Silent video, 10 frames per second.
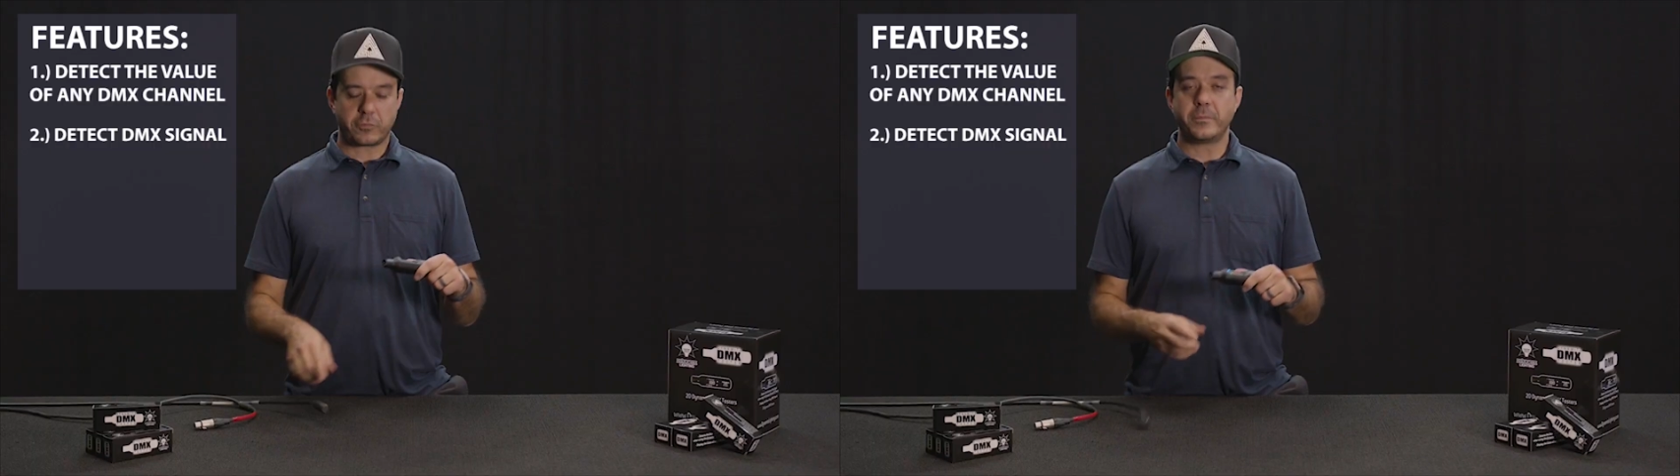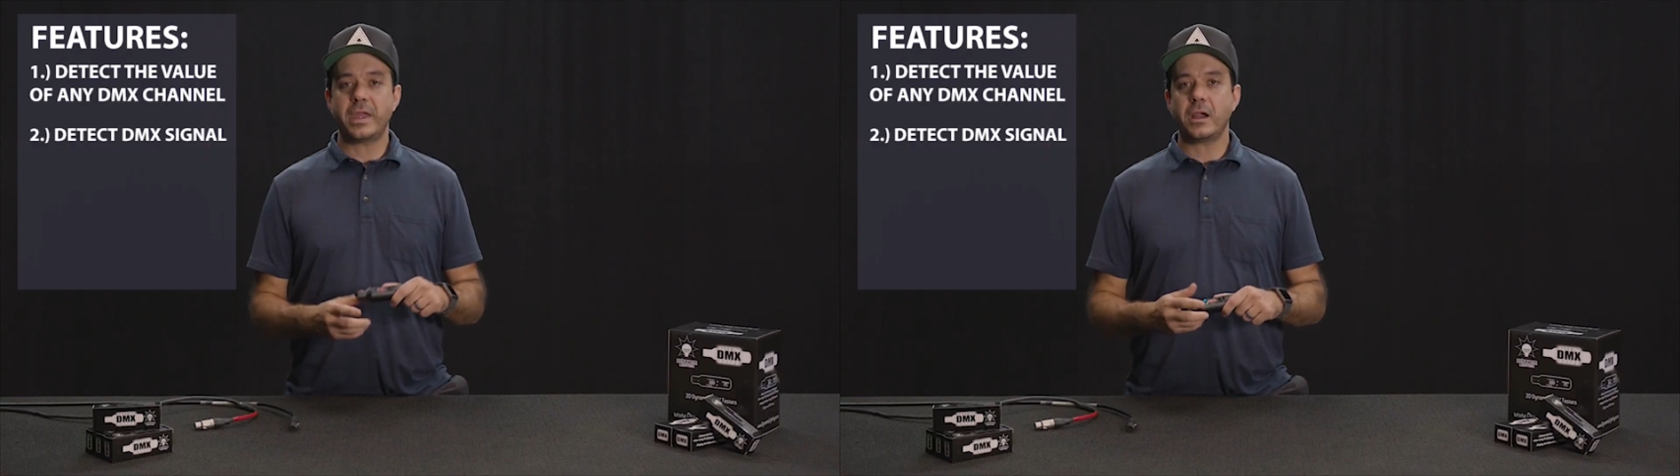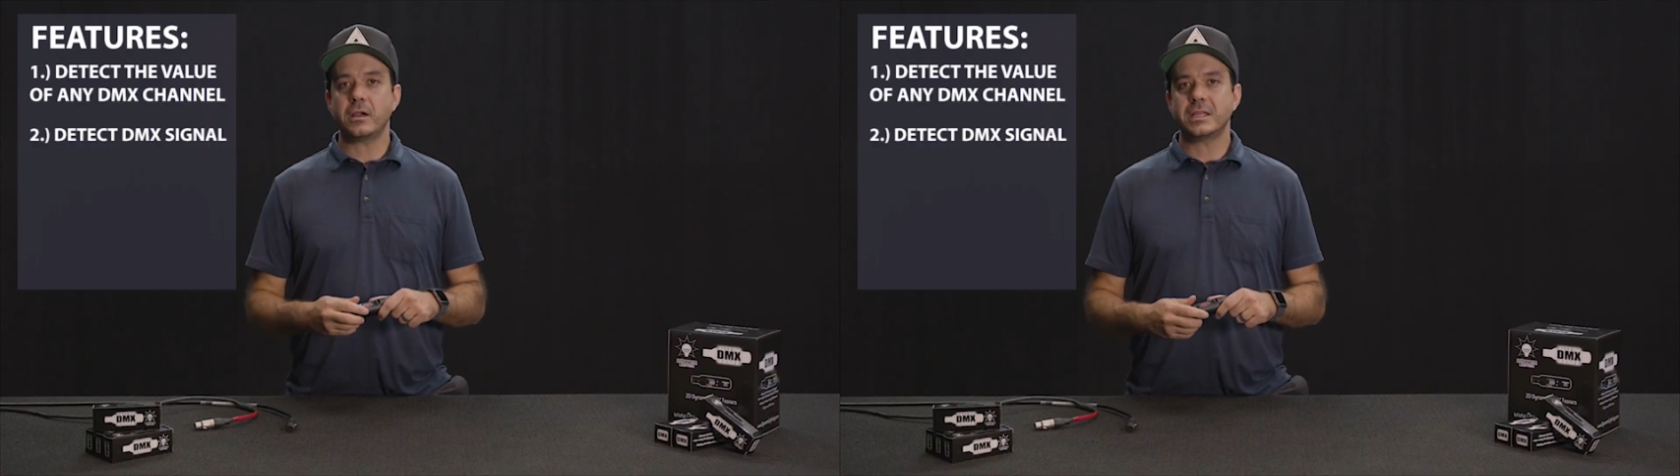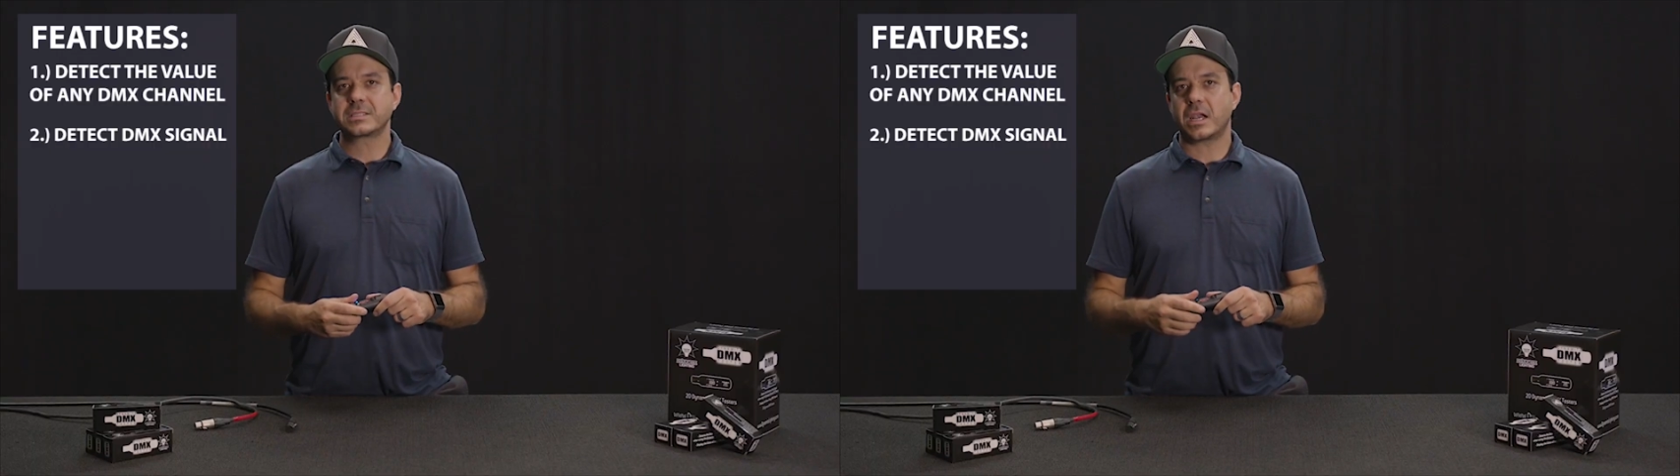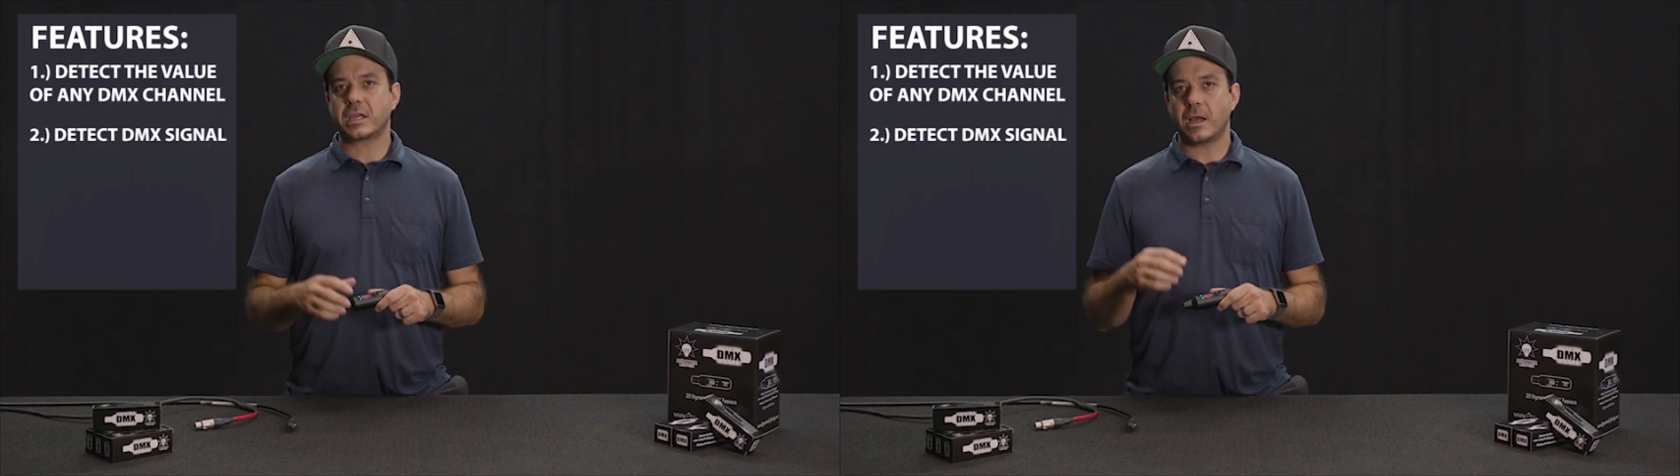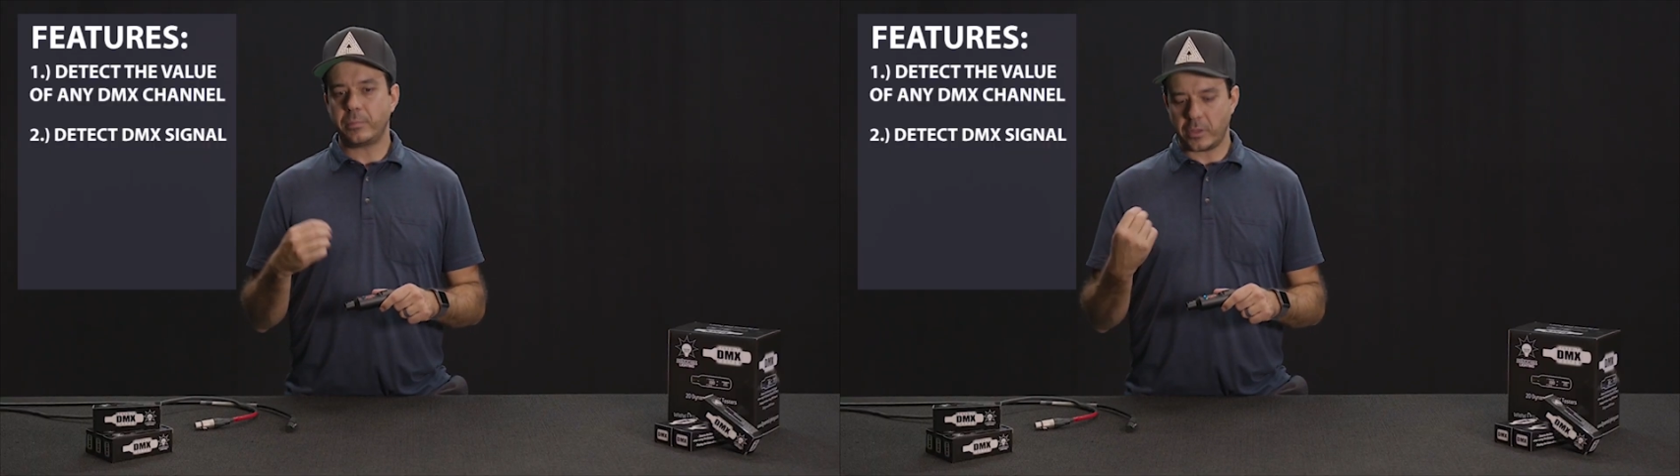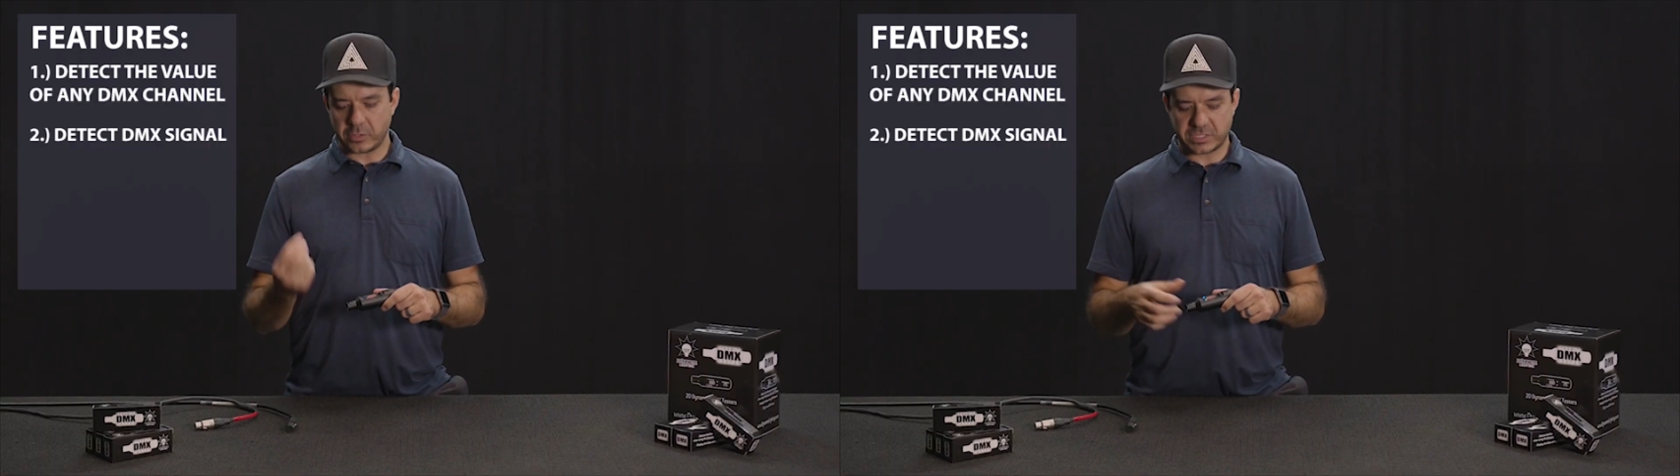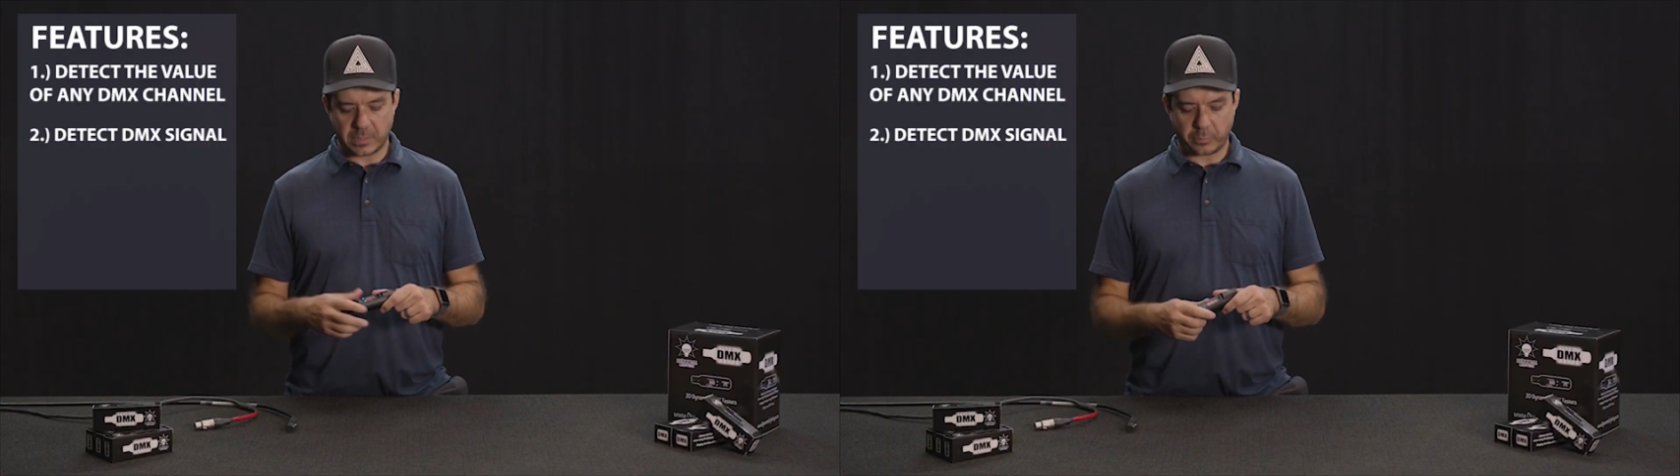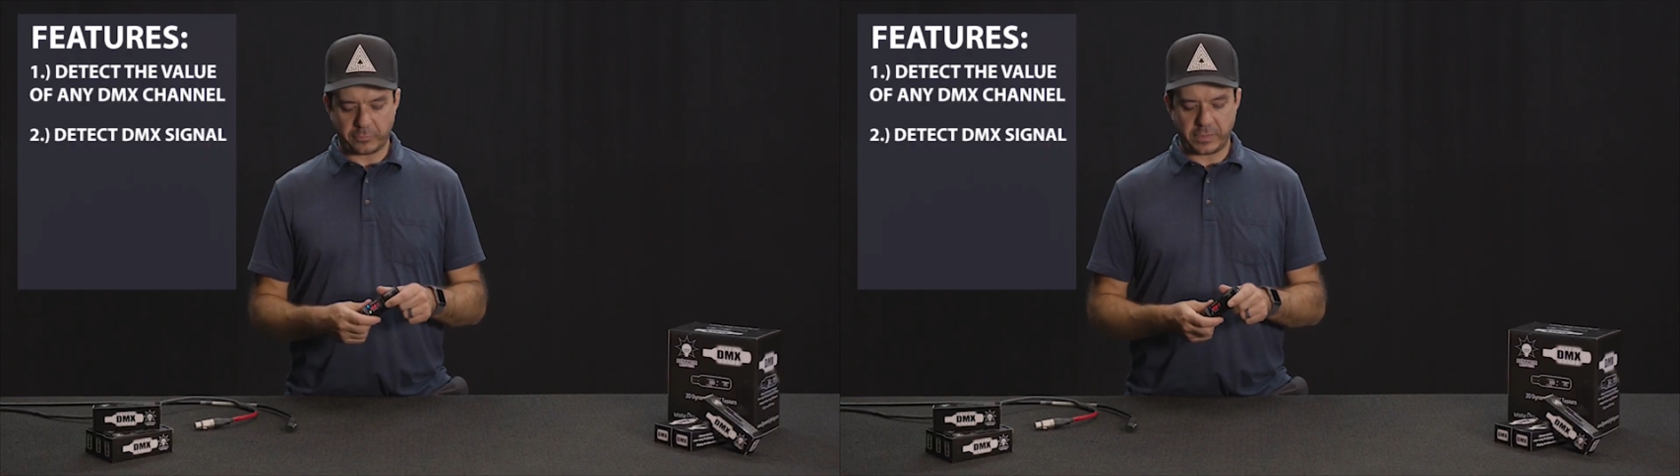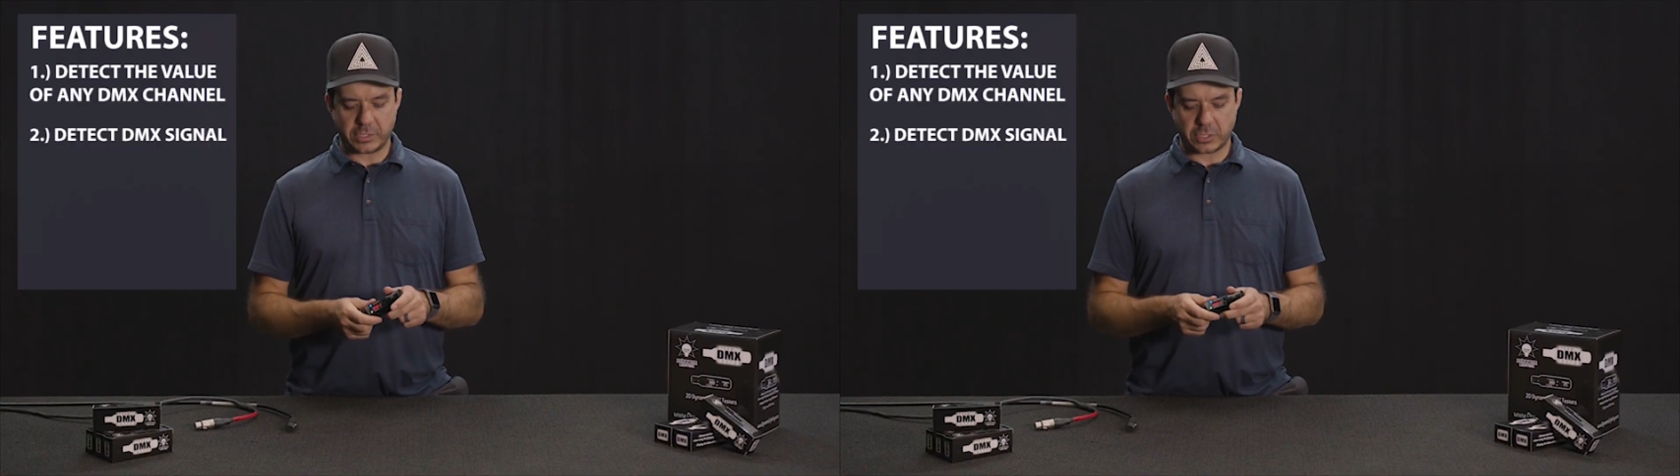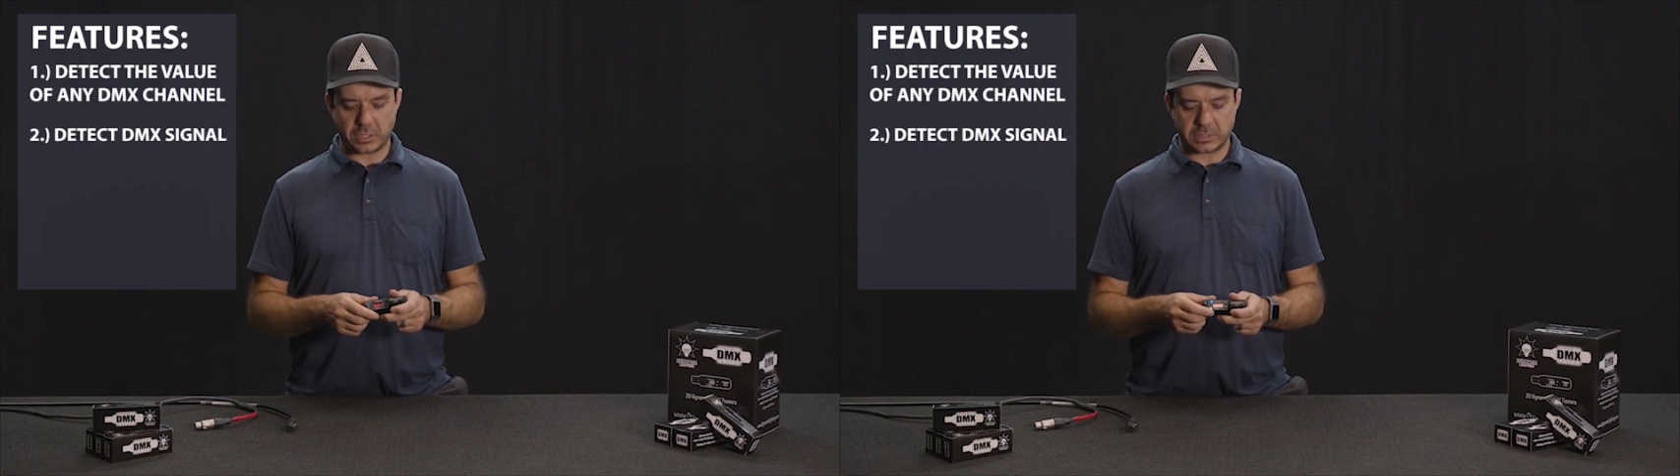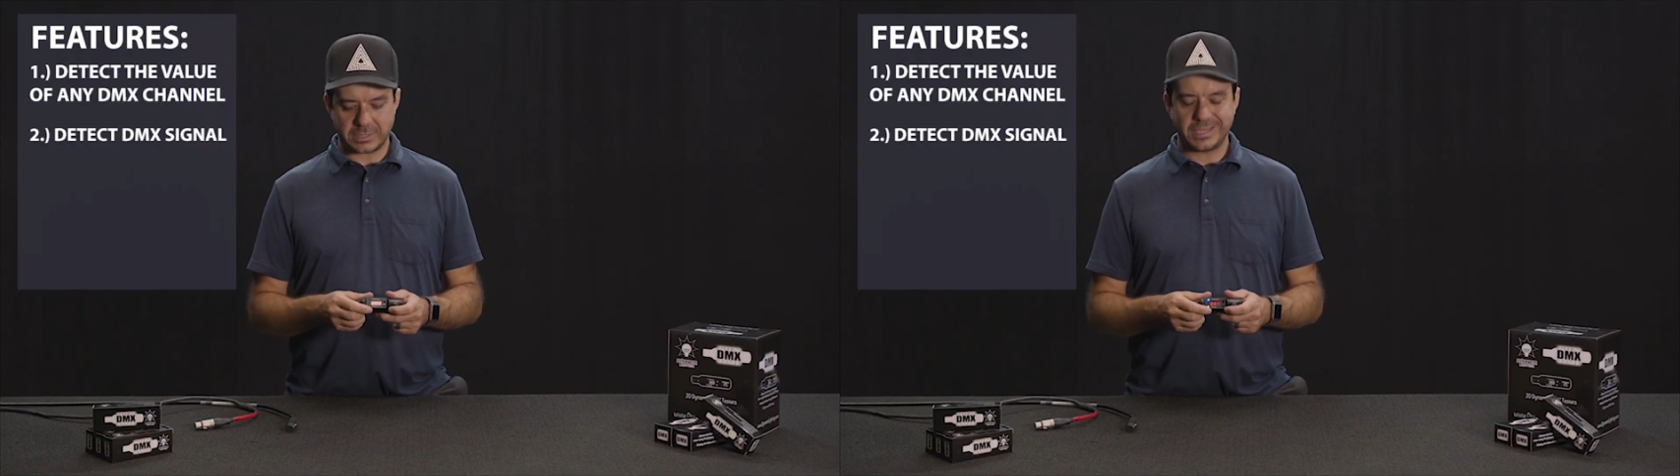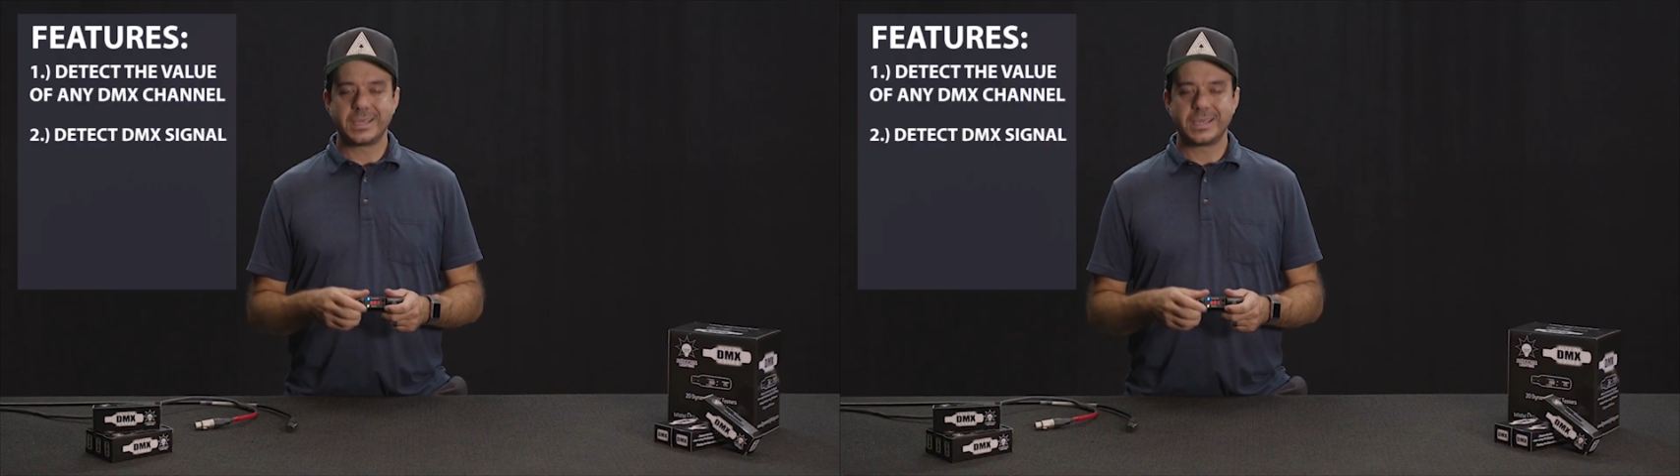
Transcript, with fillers: From there, it's got a couple other simple features.